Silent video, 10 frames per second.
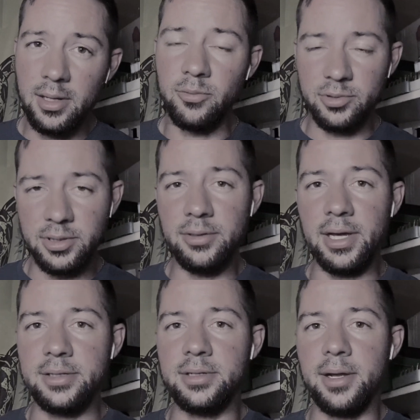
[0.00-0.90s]
and we'll see you
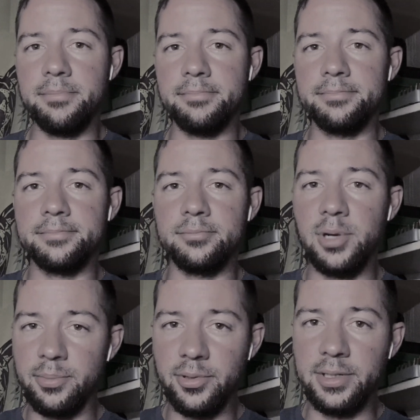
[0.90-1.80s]
next time.
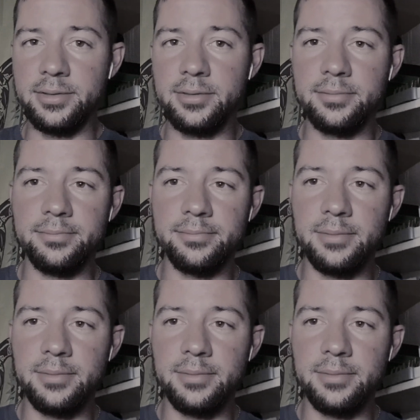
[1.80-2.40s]
PREPPERINES